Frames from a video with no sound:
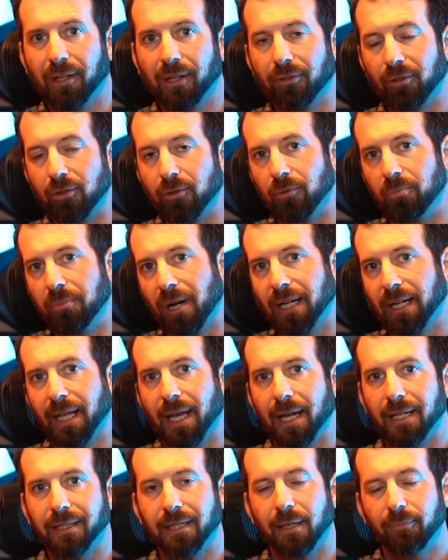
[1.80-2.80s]
the Truth
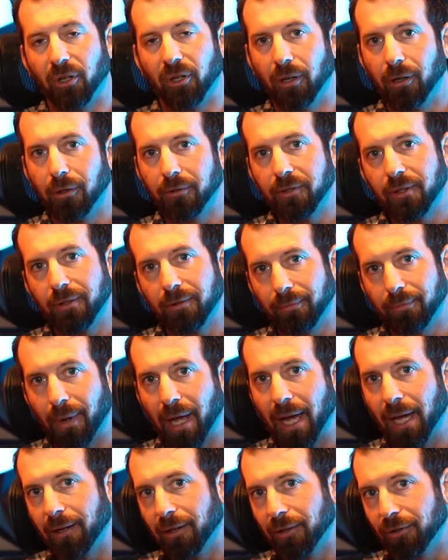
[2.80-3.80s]
podcast. I'm your host,
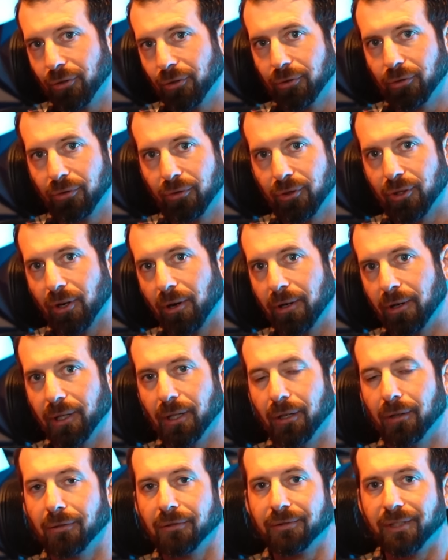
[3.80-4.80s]
Matt
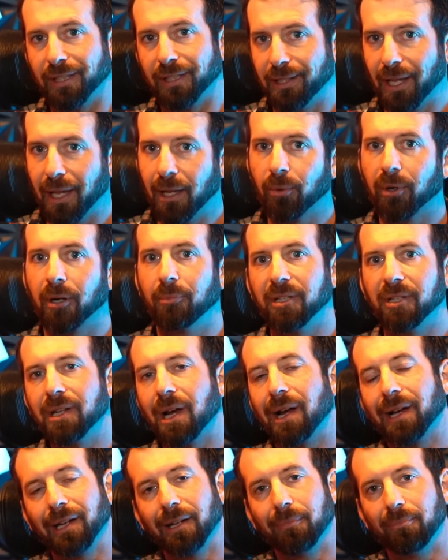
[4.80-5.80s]
Tardio. Today we're going to be
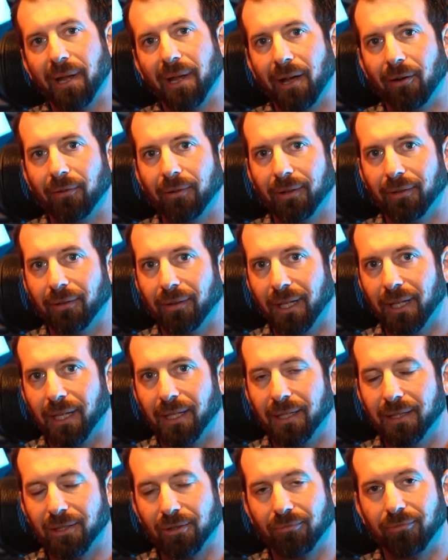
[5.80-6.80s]
talking about the
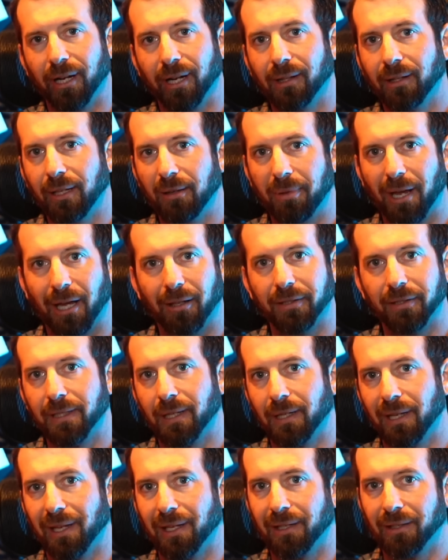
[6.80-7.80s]

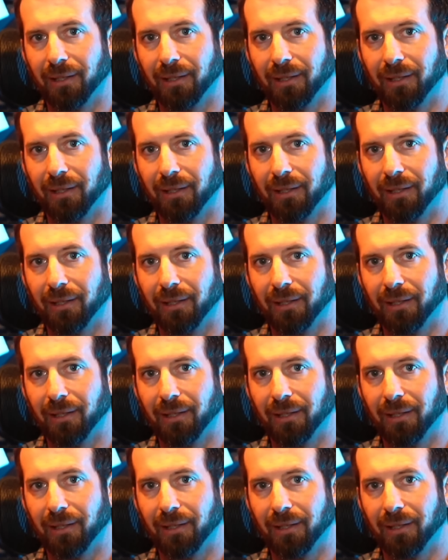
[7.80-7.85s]
Israeli-Palestinian